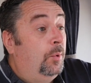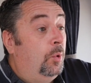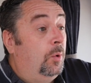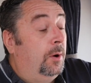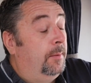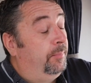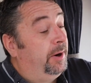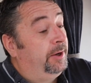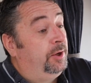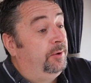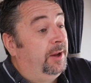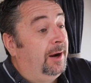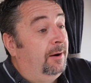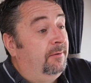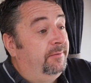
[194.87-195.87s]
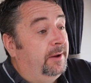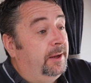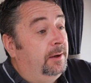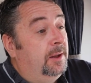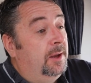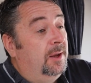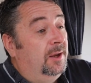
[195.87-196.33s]
bought a brand new
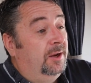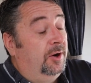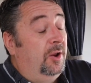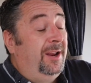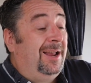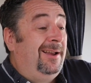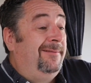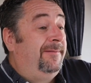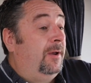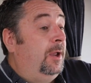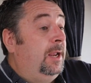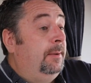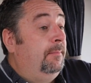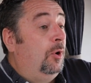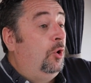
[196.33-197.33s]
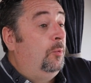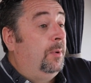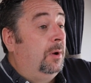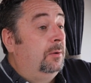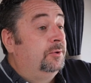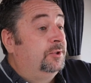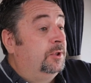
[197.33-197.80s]
caravan. Can I have a
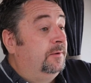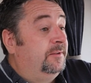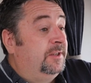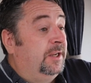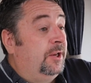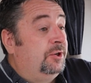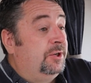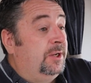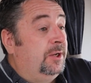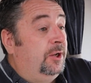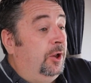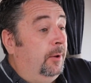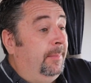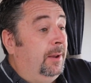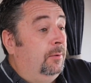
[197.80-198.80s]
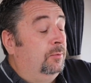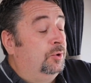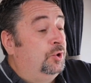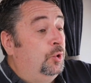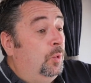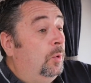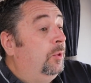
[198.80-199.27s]
mobile servicing engineer come
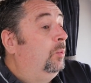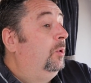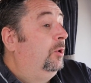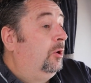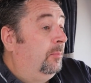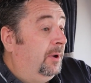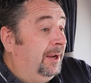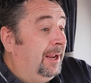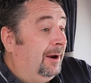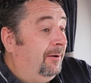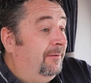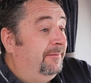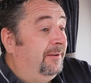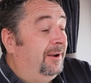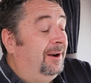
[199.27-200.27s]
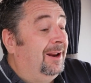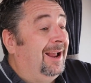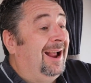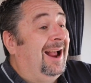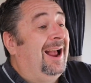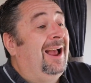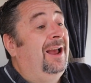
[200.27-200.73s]
out, do all the work on my caravan,
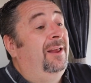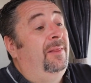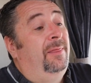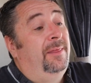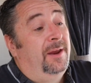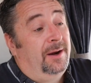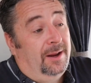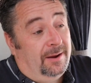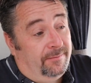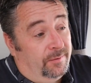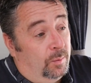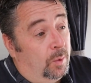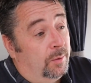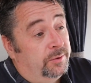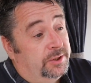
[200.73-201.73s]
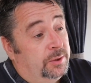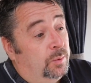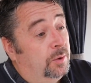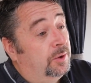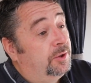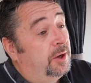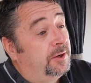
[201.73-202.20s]
and then have the warranty
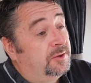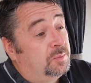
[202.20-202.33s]
work done